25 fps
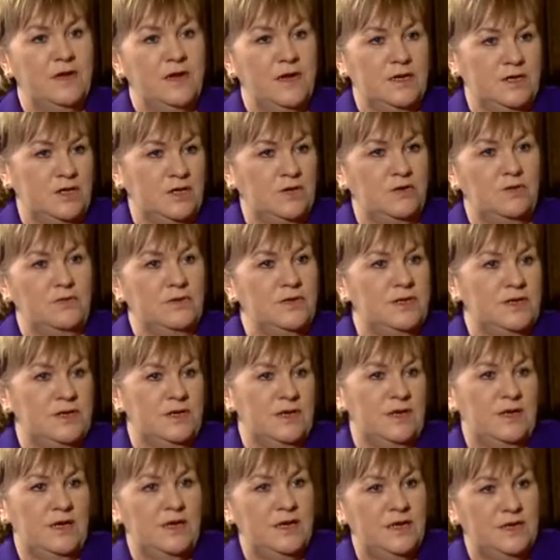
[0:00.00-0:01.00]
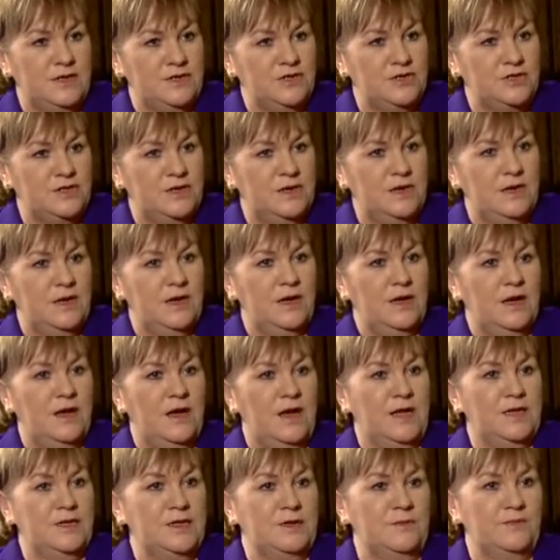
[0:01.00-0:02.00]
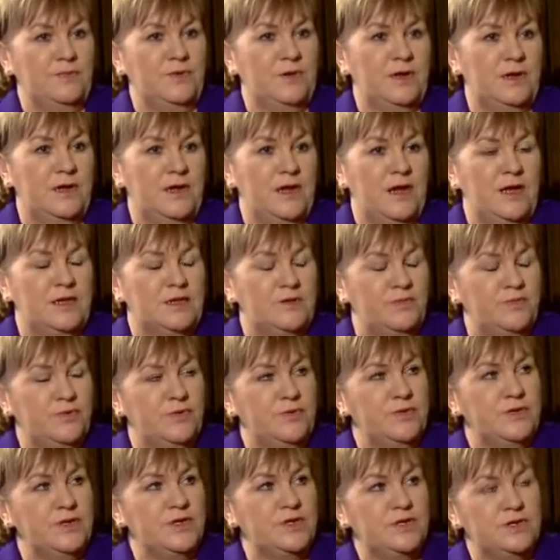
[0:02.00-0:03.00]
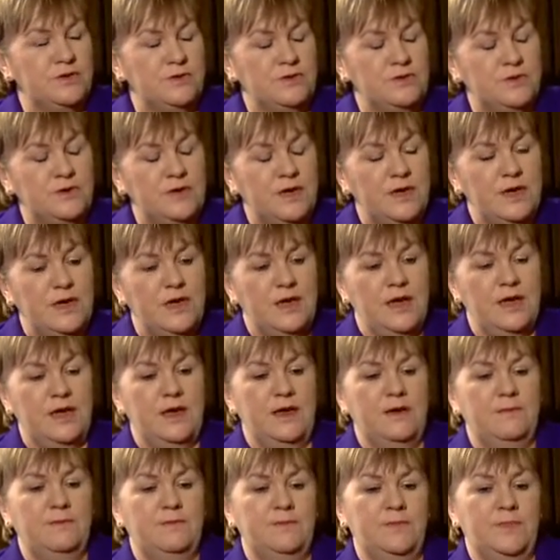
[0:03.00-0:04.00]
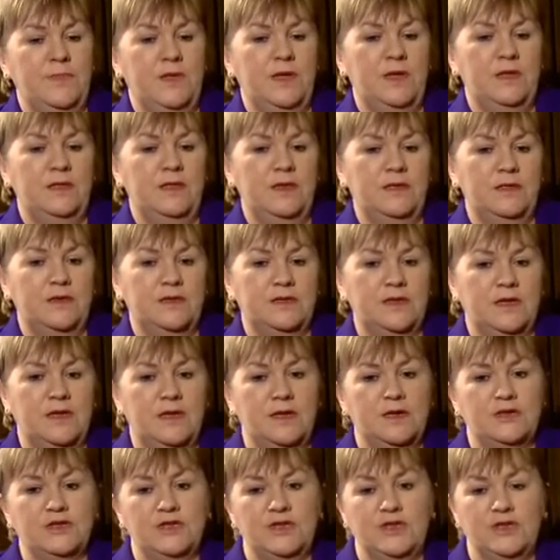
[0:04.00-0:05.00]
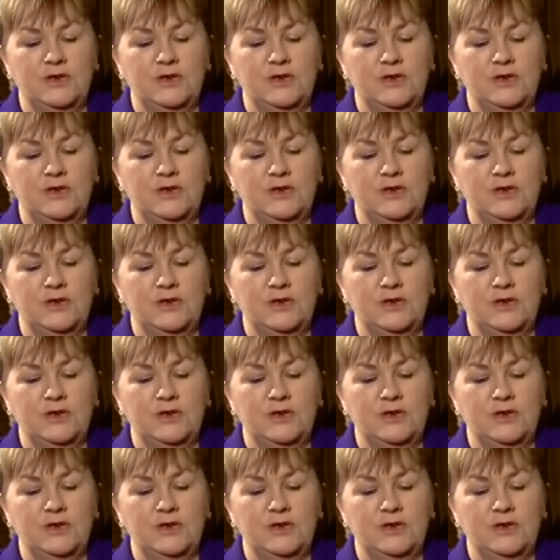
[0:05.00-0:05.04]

as Scots, engaged, as opposed to in the other direction.